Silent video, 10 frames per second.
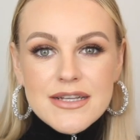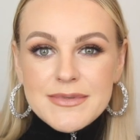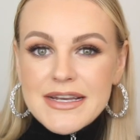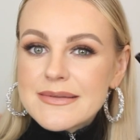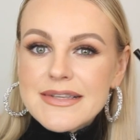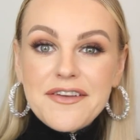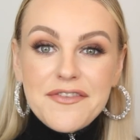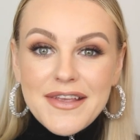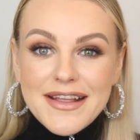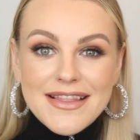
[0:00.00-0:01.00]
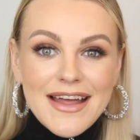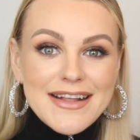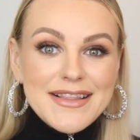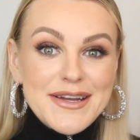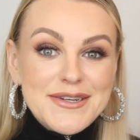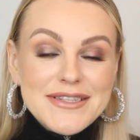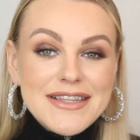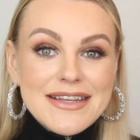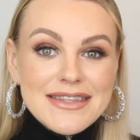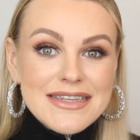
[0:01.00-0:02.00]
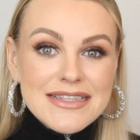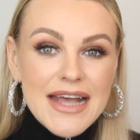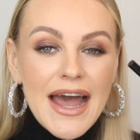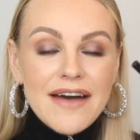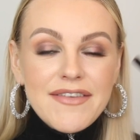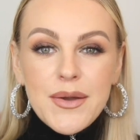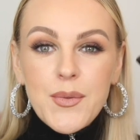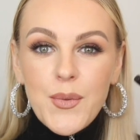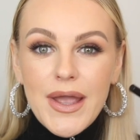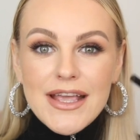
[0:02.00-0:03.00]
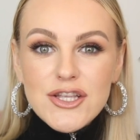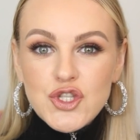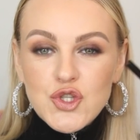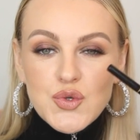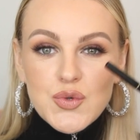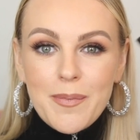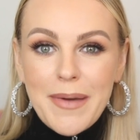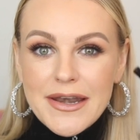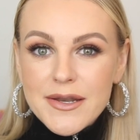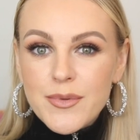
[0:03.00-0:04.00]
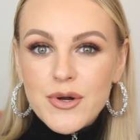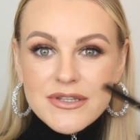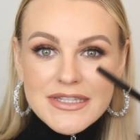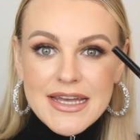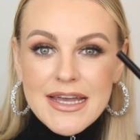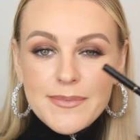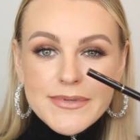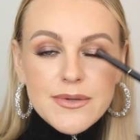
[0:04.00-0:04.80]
Sometimes I feel like liners like these have a way too bendable tip,